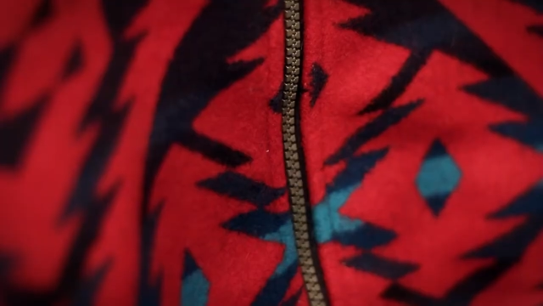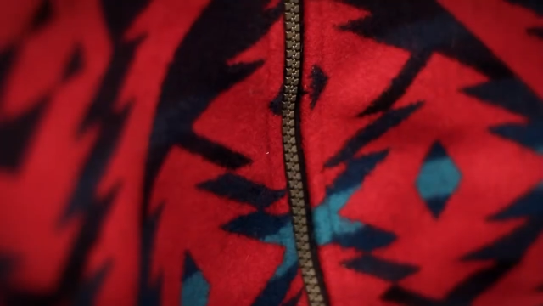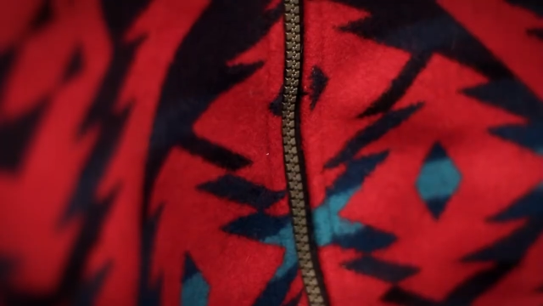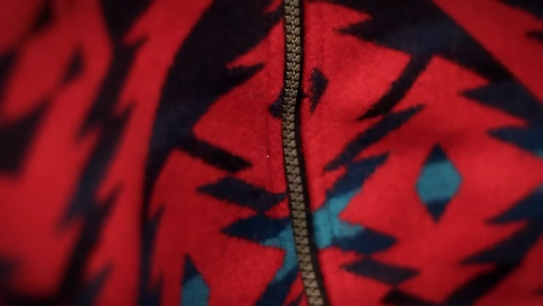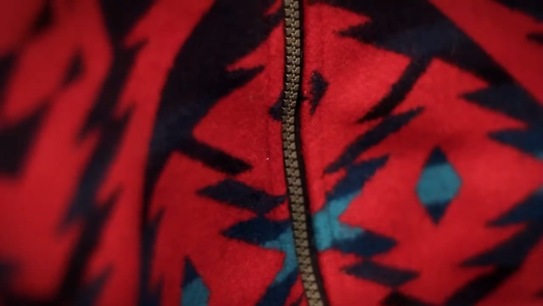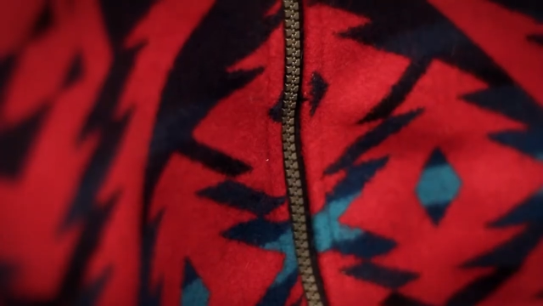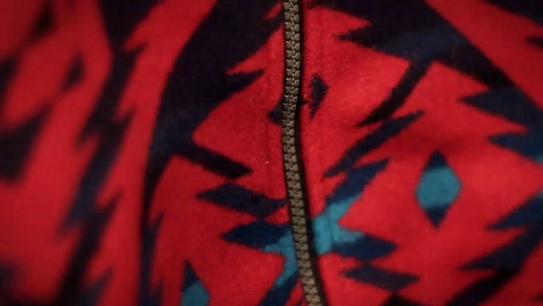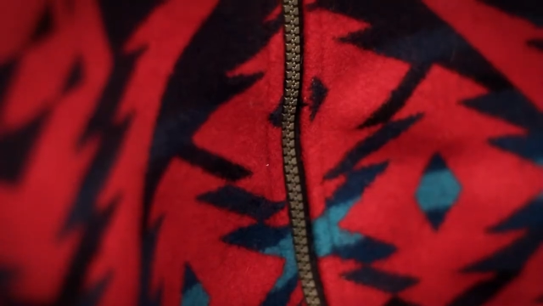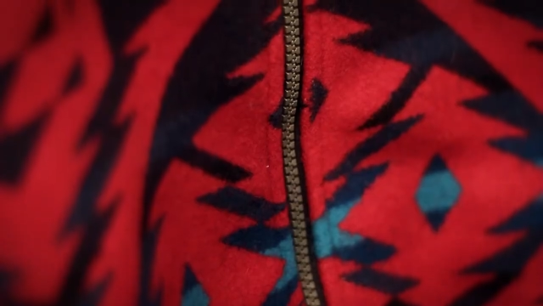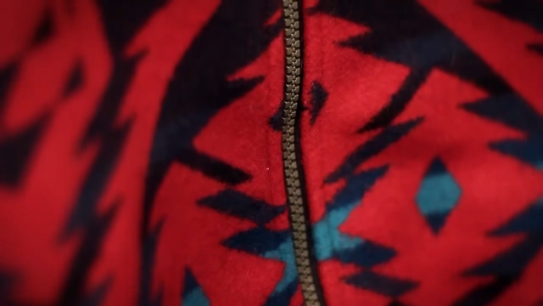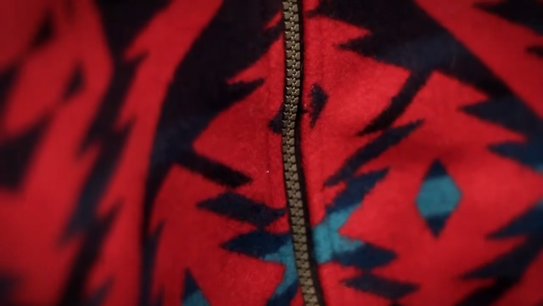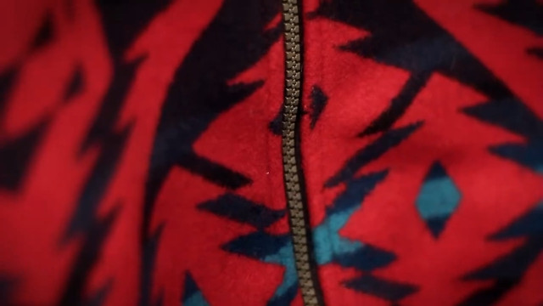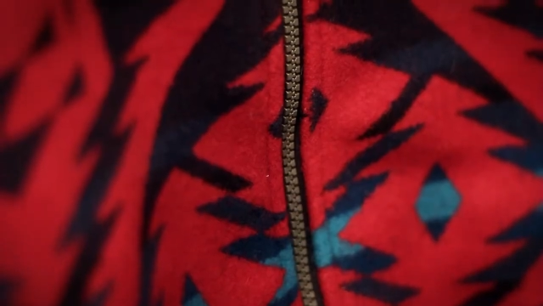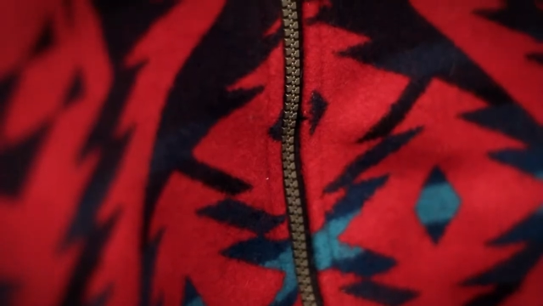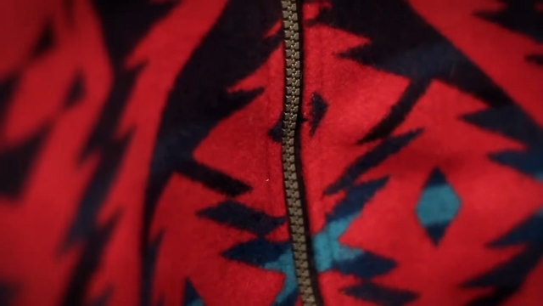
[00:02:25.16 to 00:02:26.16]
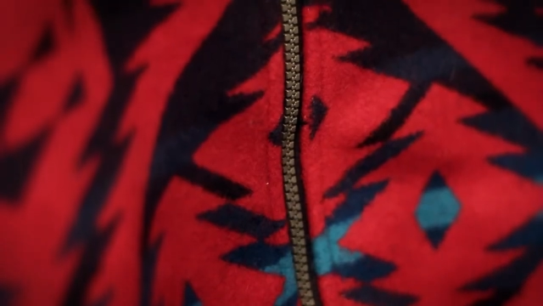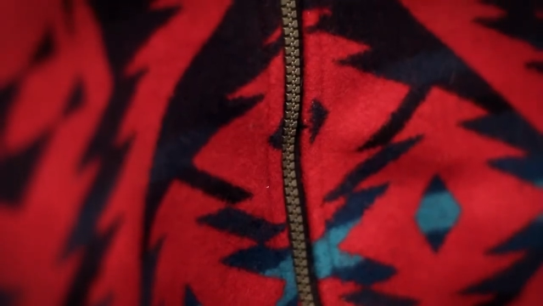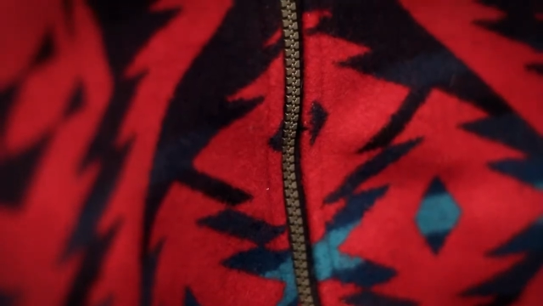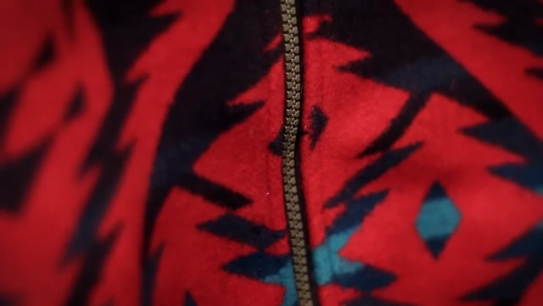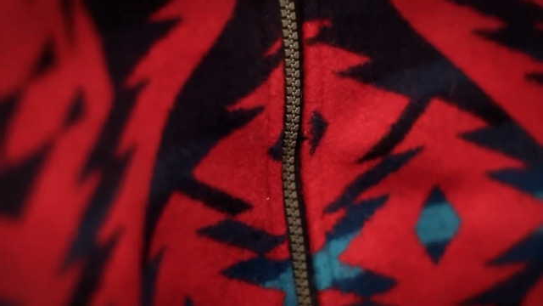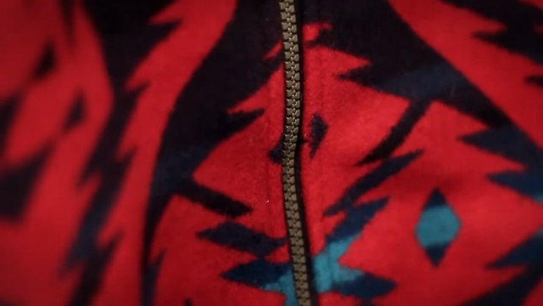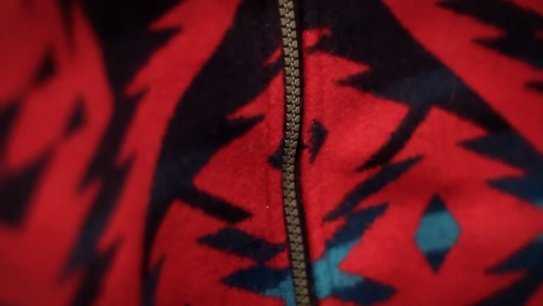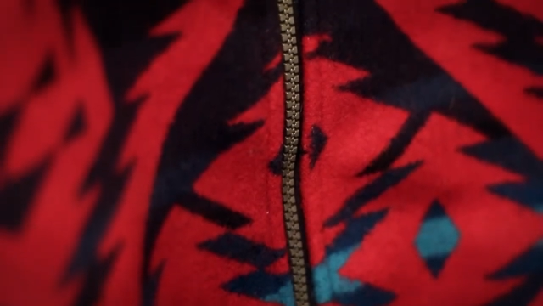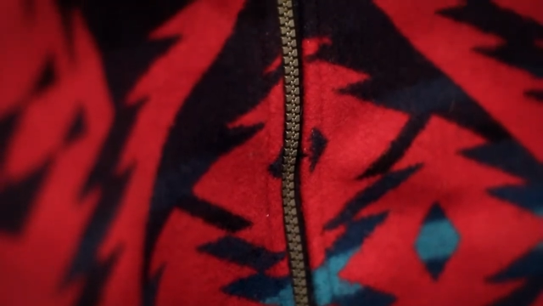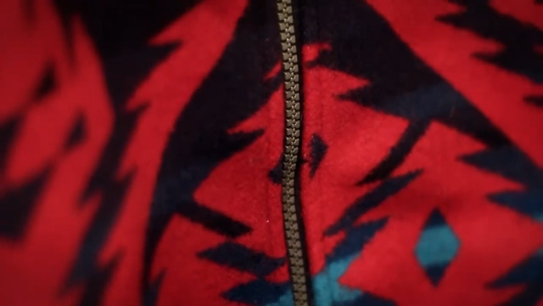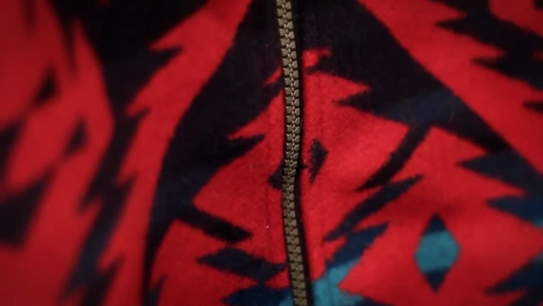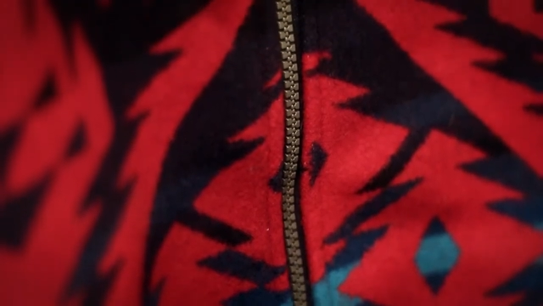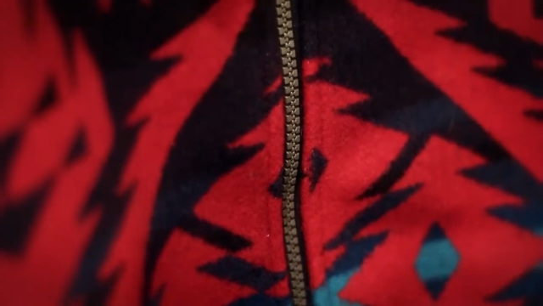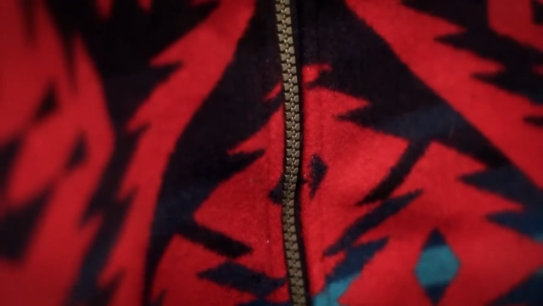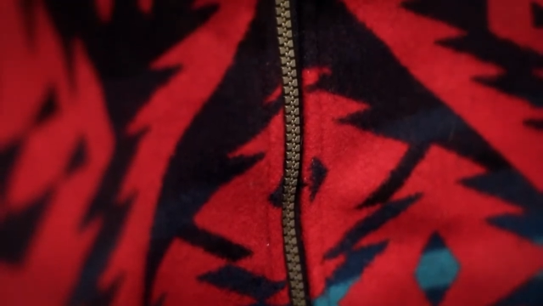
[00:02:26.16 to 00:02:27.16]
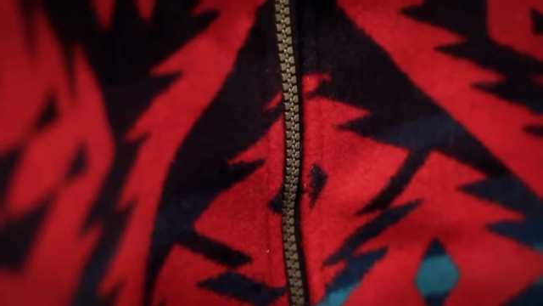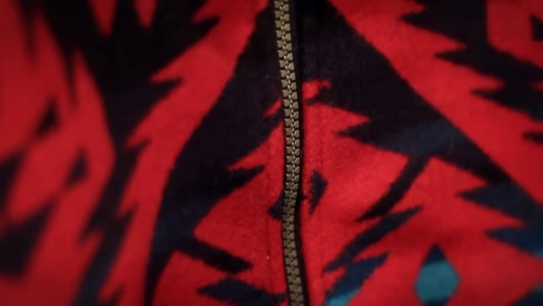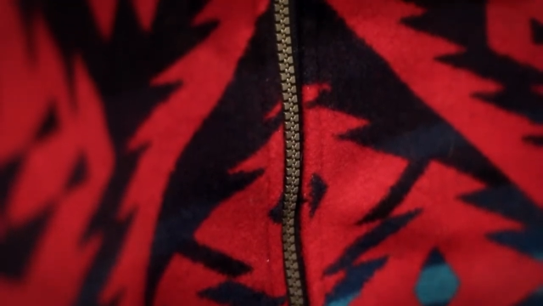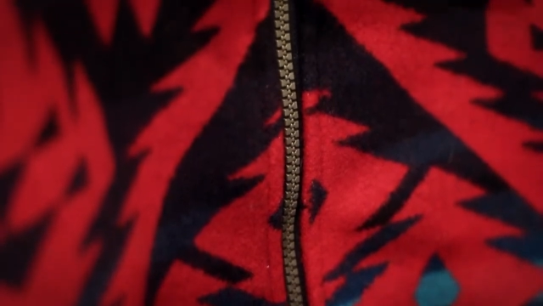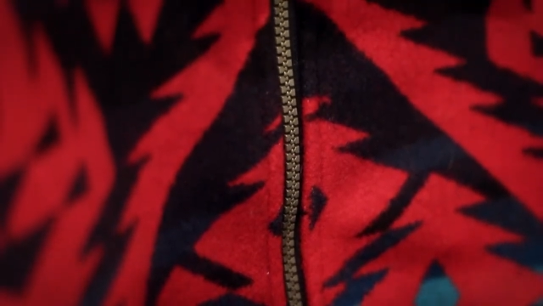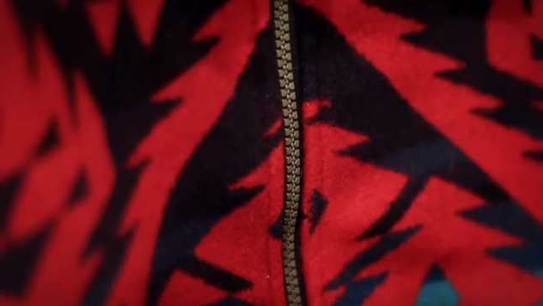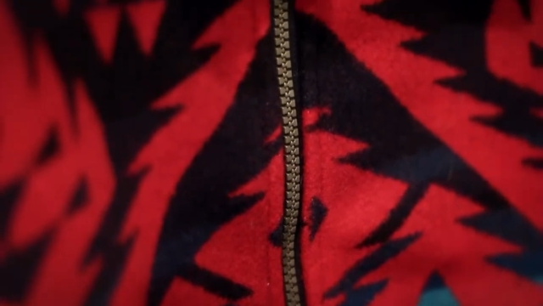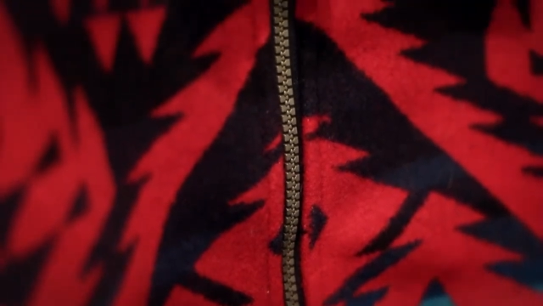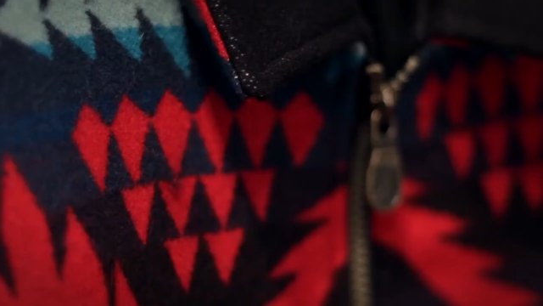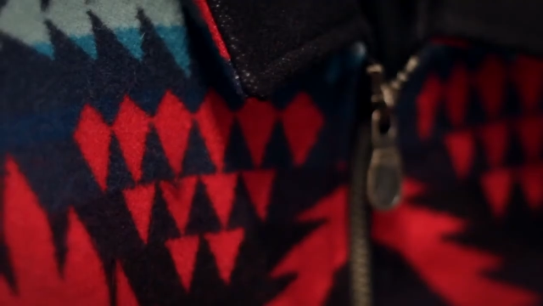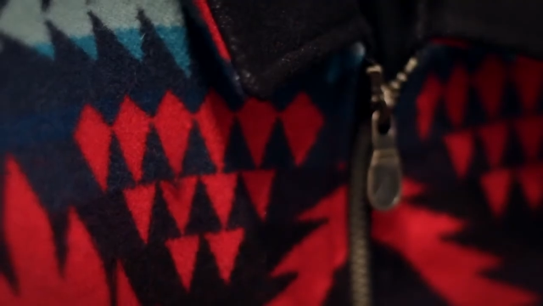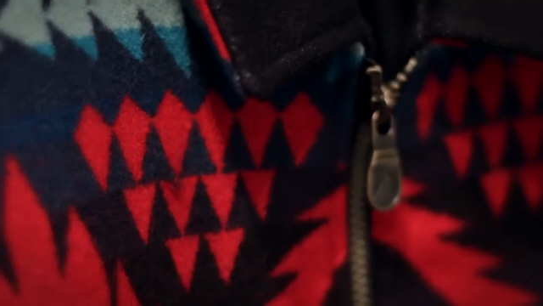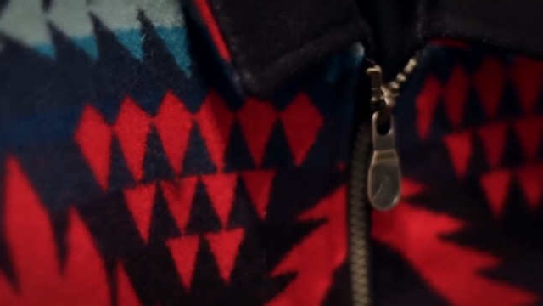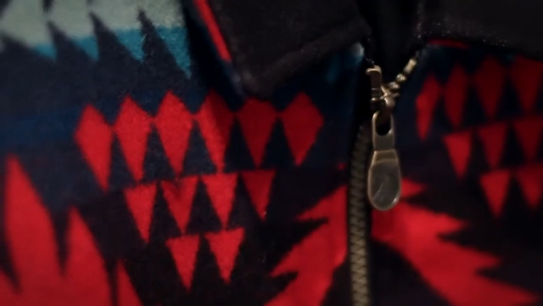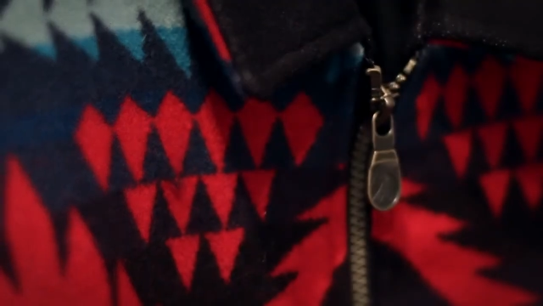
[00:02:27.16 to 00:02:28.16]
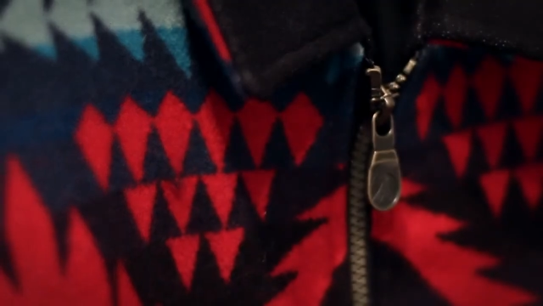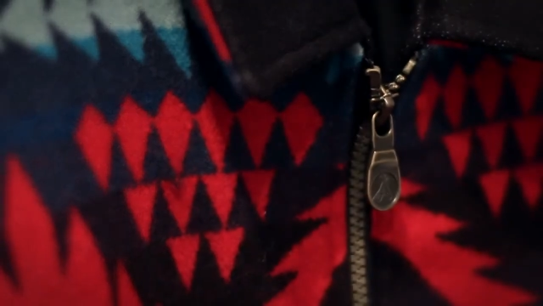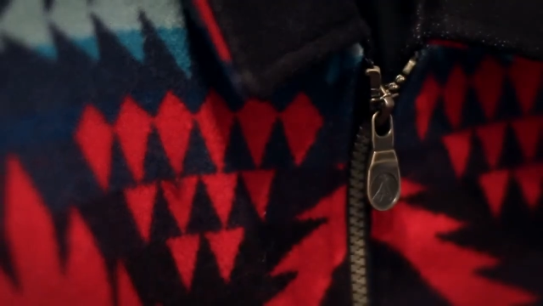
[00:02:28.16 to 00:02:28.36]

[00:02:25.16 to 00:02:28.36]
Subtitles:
[unreadable: no face in view]